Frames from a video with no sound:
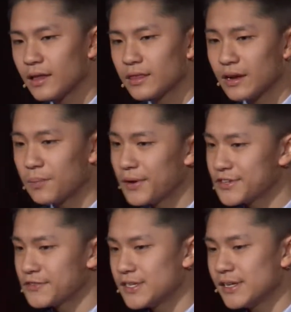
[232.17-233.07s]
that a bunch
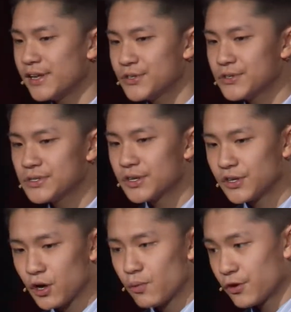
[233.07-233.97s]
of teenagers could
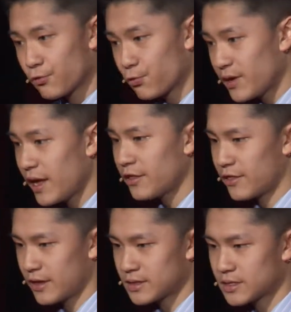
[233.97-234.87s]
go and create
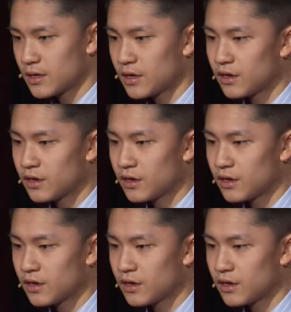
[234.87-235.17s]
things,